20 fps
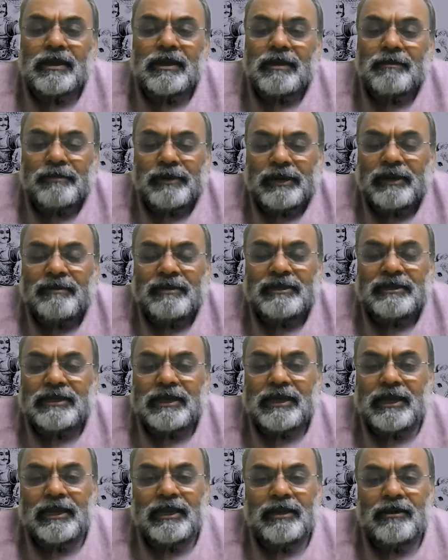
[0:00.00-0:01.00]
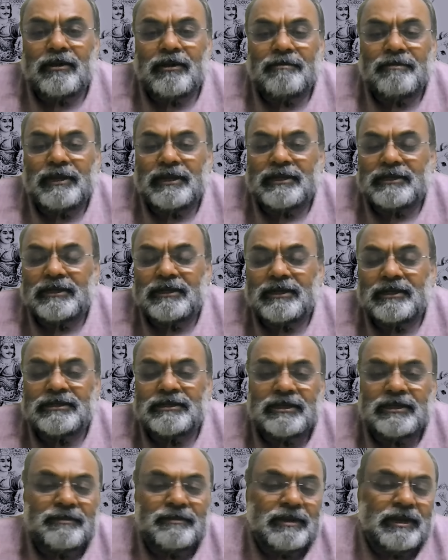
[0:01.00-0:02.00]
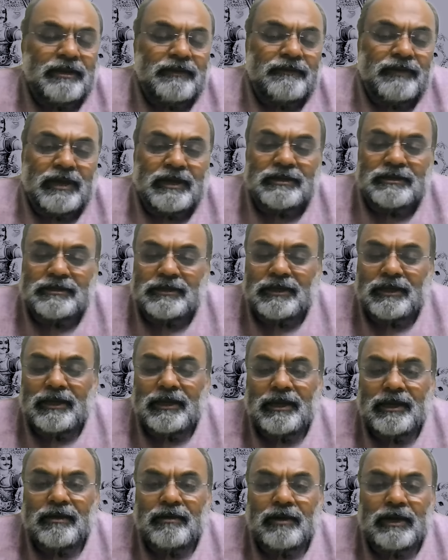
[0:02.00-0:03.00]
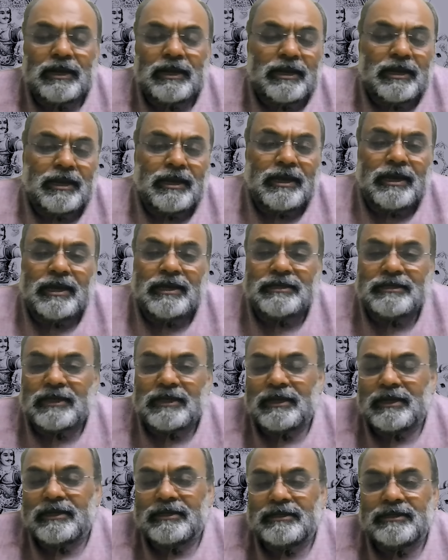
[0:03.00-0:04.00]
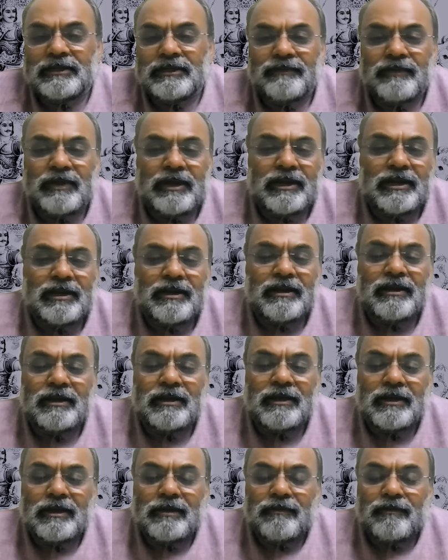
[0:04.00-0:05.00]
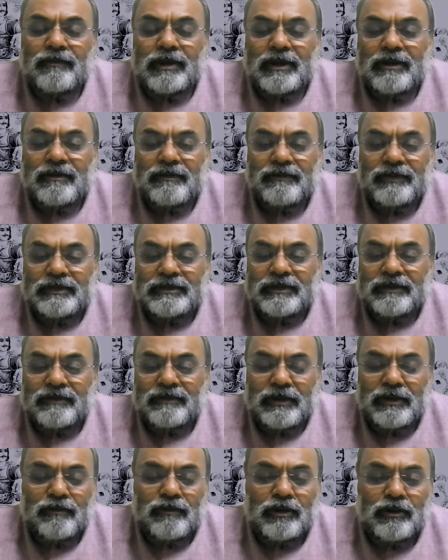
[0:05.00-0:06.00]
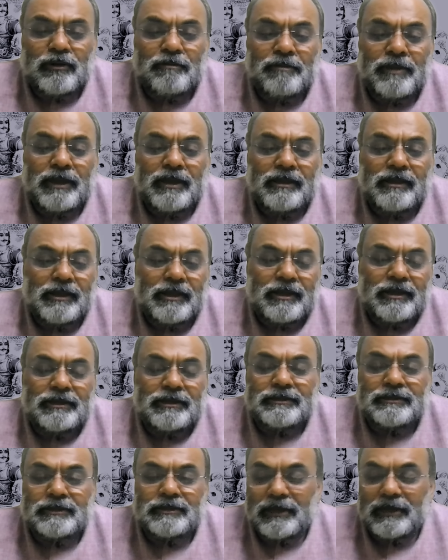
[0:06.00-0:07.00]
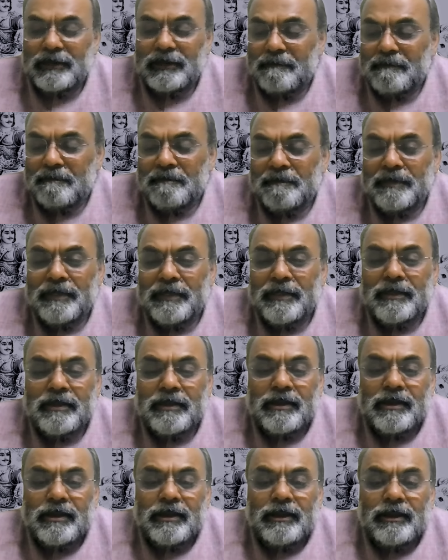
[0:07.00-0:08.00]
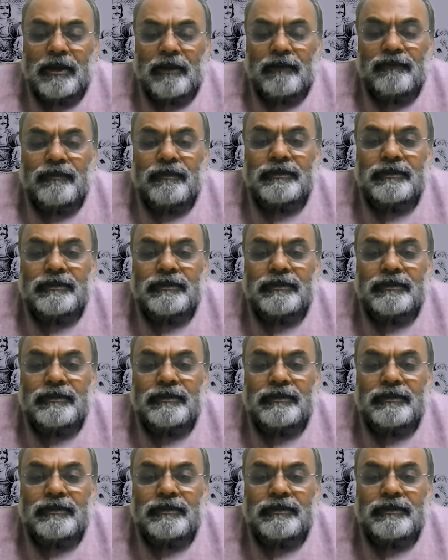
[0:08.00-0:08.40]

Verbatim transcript: pretty much any complex industry, manufacturing, oil and gas, energy, wind, whatever, whichever you want to pick, there is right now